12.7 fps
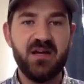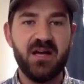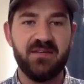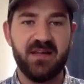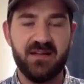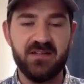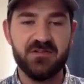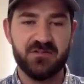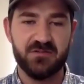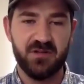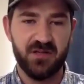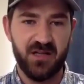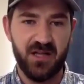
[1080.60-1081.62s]
at that interest
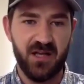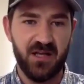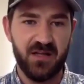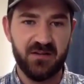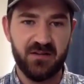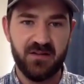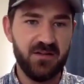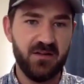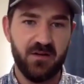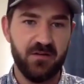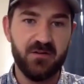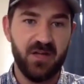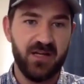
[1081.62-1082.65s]
rate. And,
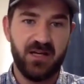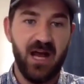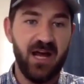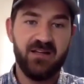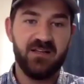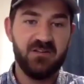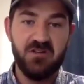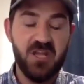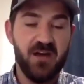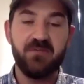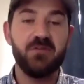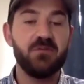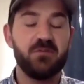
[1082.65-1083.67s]
they're like, I can
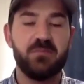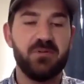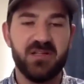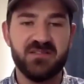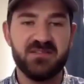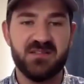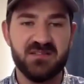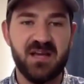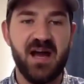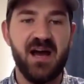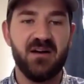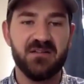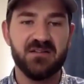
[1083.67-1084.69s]
never replace this
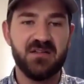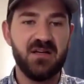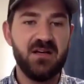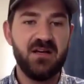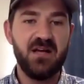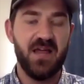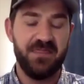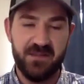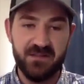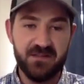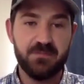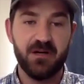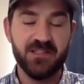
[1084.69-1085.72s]
house at
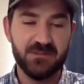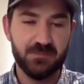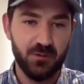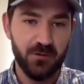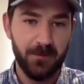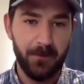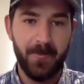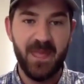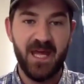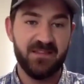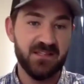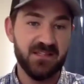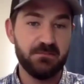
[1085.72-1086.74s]
this price point,
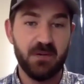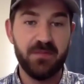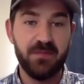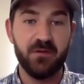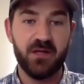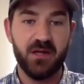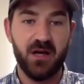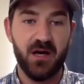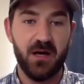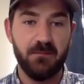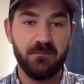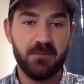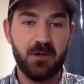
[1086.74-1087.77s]
at this monthly
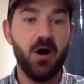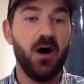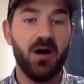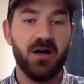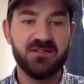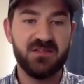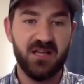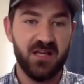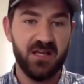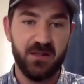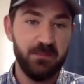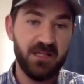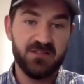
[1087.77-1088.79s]
cost, and
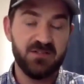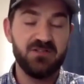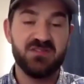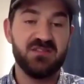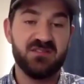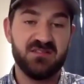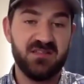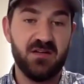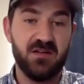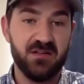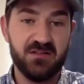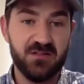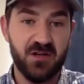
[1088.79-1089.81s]
it makes no sense to sell
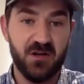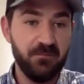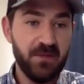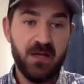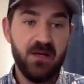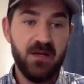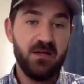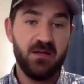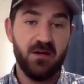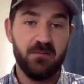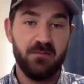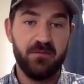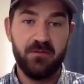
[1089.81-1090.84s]
it. So,
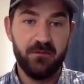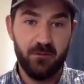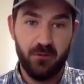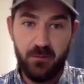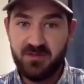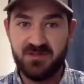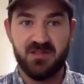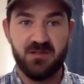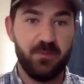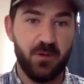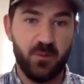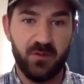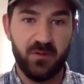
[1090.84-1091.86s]
they're almost at the
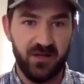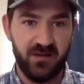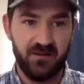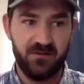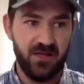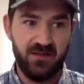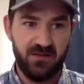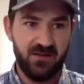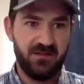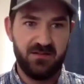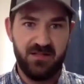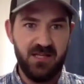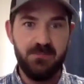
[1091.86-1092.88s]
point where like they could
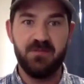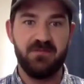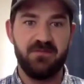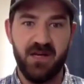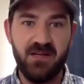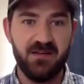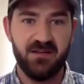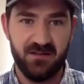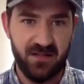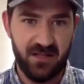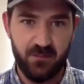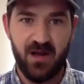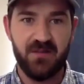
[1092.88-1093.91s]
keep it vacant and
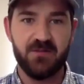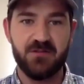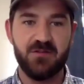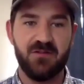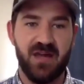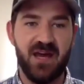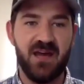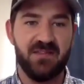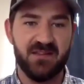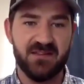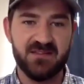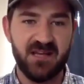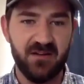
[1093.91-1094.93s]
they'd rather do that
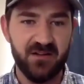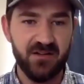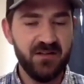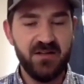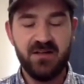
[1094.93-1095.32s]
than sell it.